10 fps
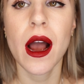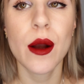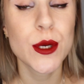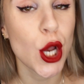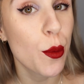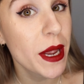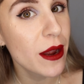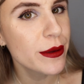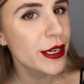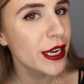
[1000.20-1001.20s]
I was hoping
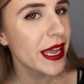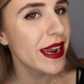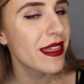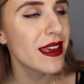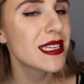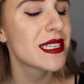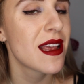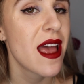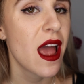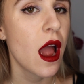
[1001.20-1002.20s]
I was gonna like this,
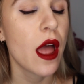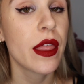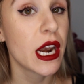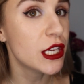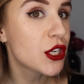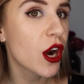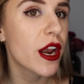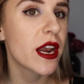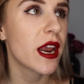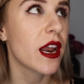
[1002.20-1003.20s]
and then I
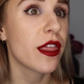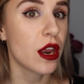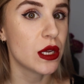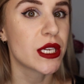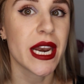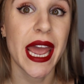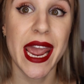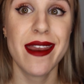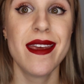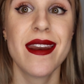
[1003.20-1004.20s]
started and I thought I was gonna
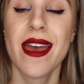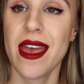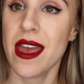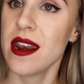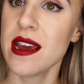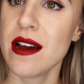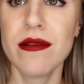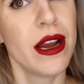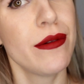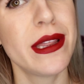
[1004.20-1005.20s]
hate it, and
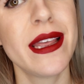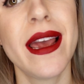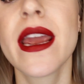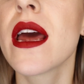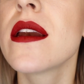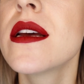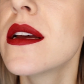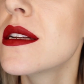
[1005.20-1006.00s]
now I really like it.